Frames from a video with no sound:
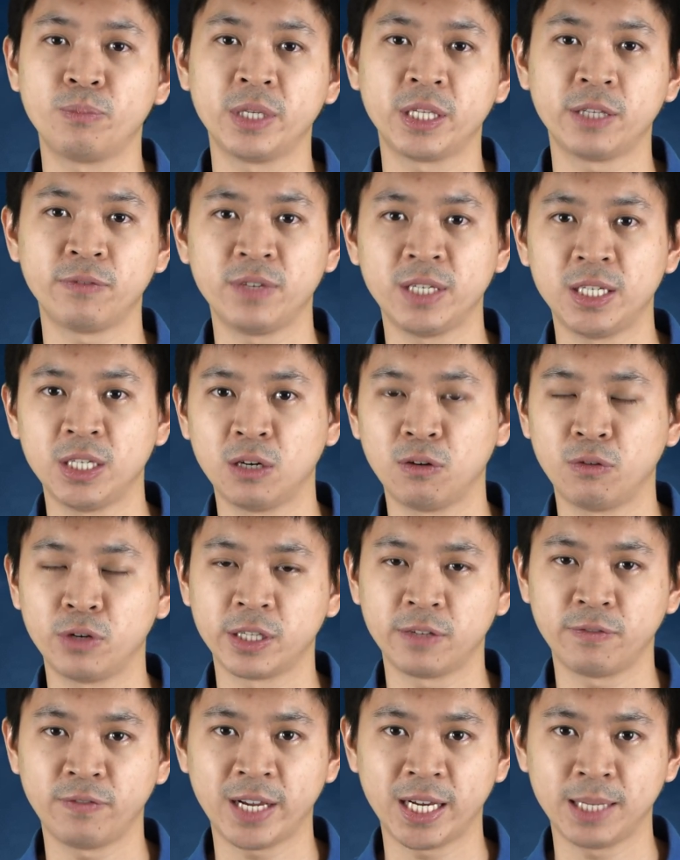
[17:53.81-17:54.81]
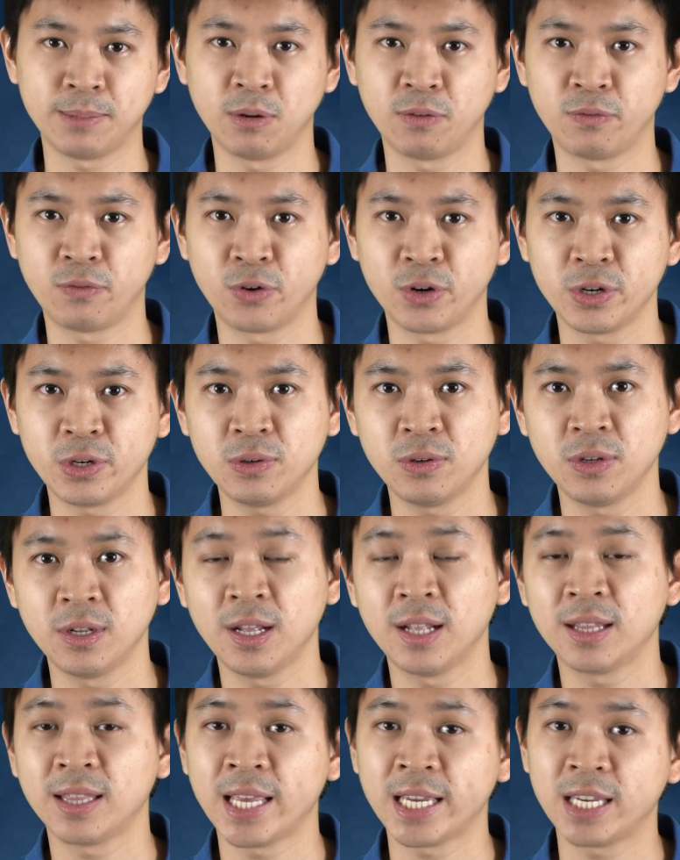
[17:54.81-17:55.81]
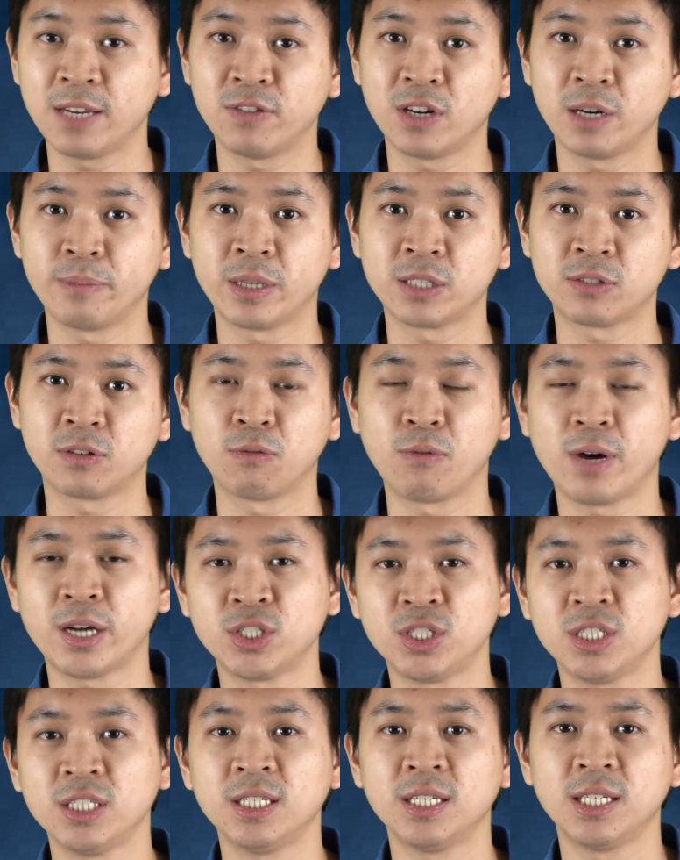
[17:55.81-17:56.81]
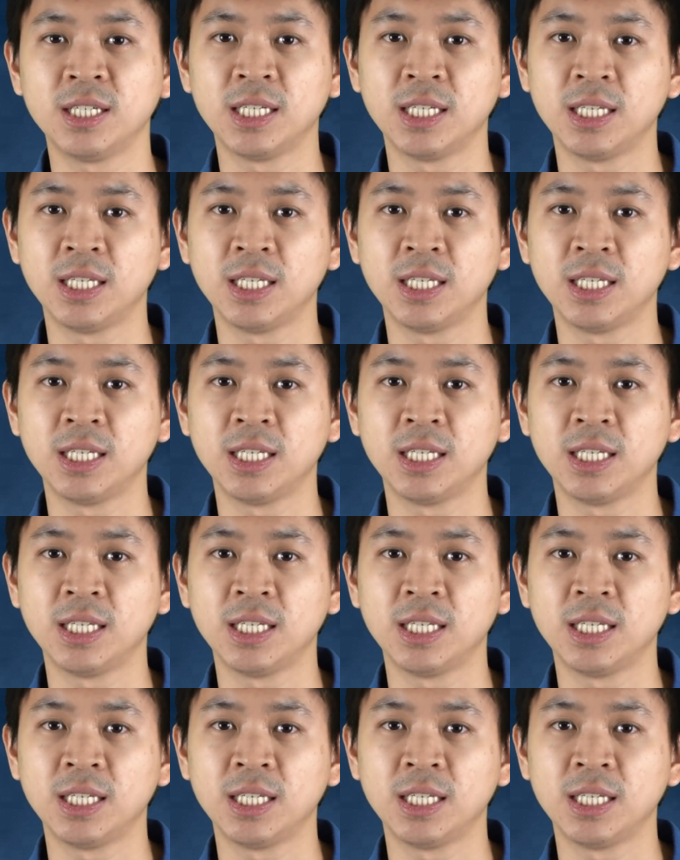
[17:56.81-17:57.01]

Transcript: this video was valuable for you. Thank you very much for watching.